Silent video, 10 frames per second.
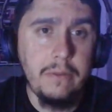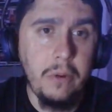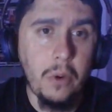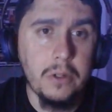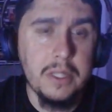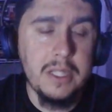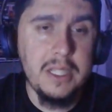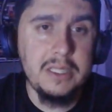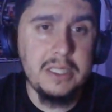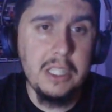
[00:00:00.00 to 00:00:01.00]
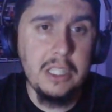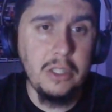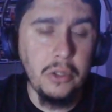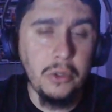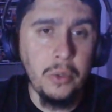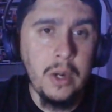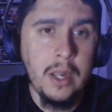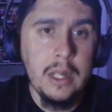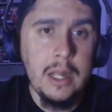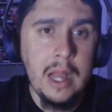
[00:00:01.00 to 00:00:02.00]
for the DCU,
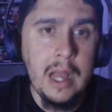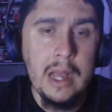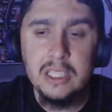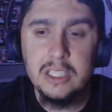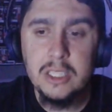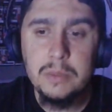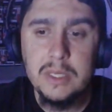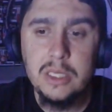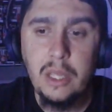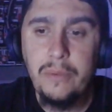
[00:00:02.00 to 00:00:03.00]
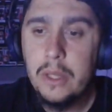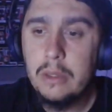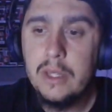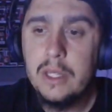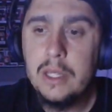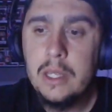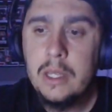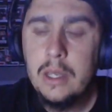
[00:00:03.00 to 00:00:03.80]
specifically